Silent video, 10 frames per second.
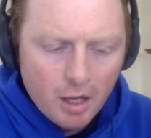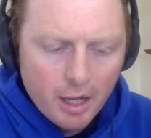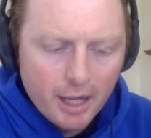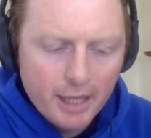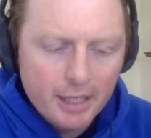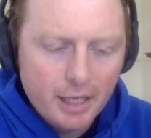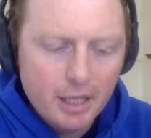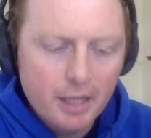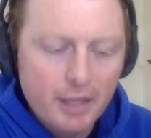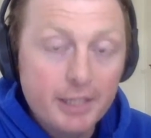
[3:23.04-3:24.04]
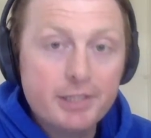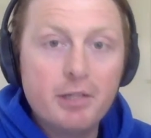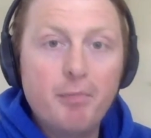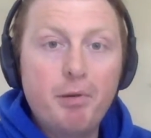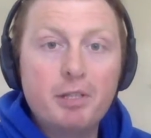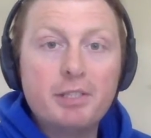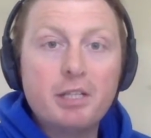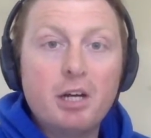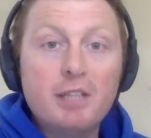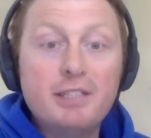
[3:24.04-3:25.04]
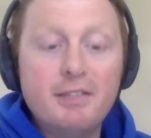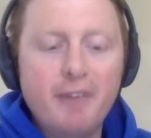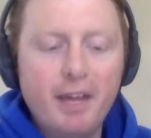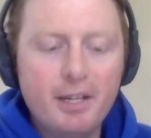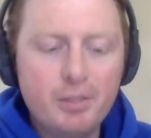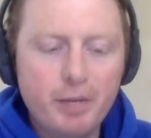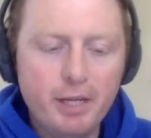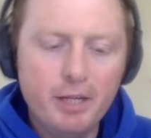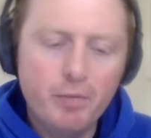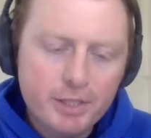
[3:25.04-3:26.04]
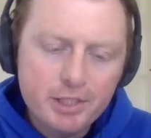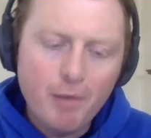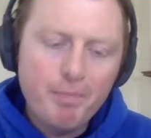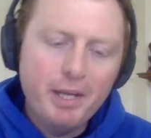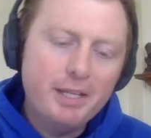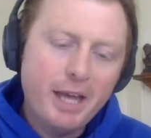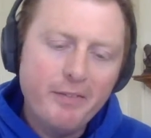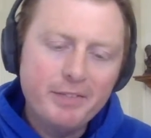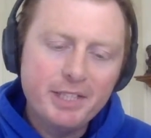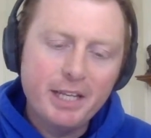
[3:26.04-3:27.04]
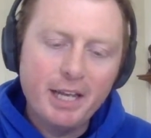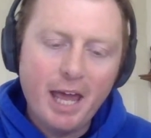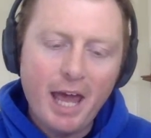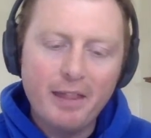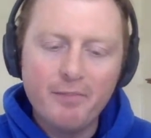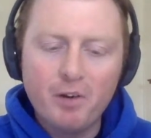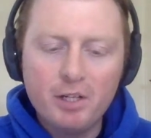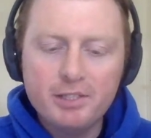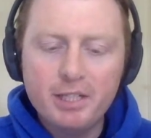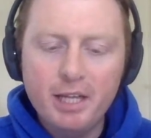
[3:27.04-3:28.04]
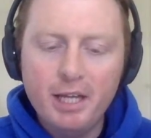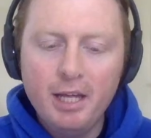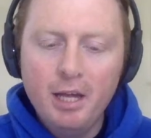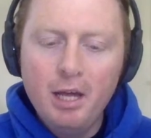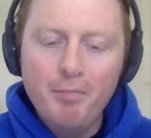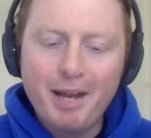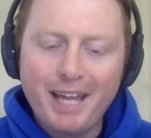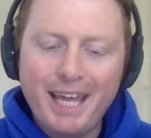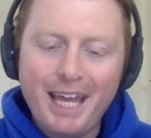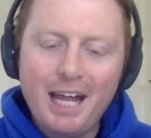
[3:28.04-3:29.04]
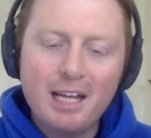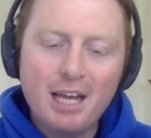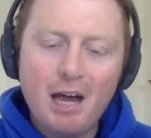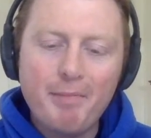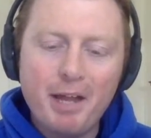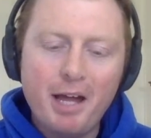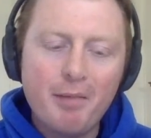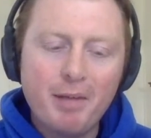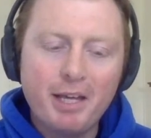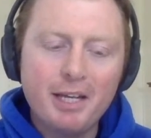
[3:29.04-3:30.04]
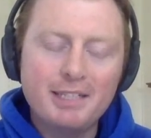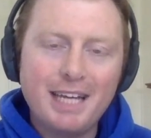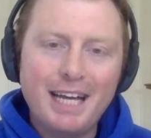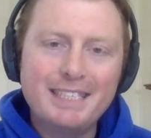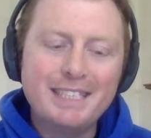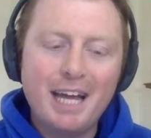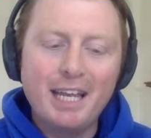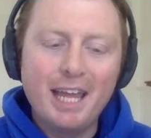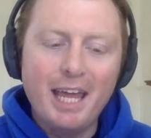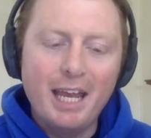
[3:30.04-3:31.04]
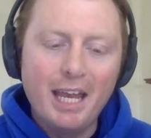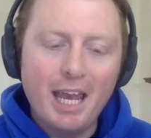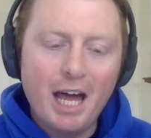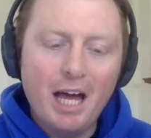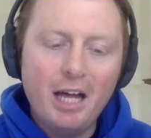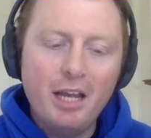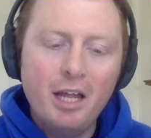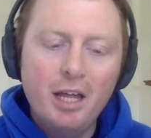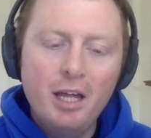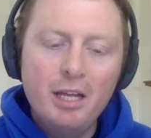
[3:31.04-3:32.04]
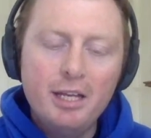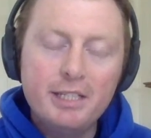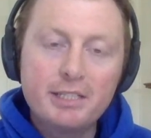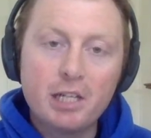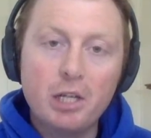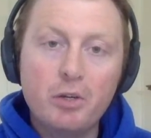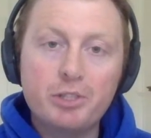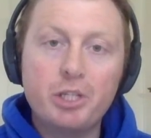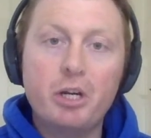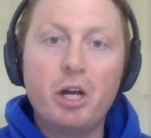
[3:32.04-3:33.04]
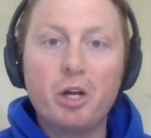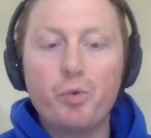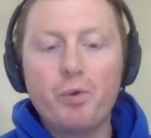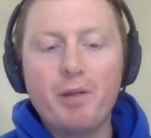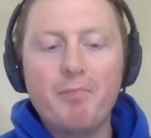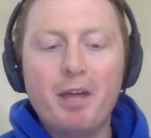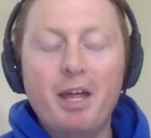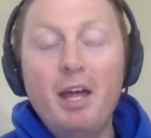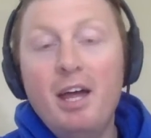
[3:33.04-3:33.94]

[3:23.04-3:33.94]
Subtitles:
And this person called Savannah tweeted, "We saw Pete Davidson at the varsity, but I cannot comment on it because I signed a non-disclosure agreement."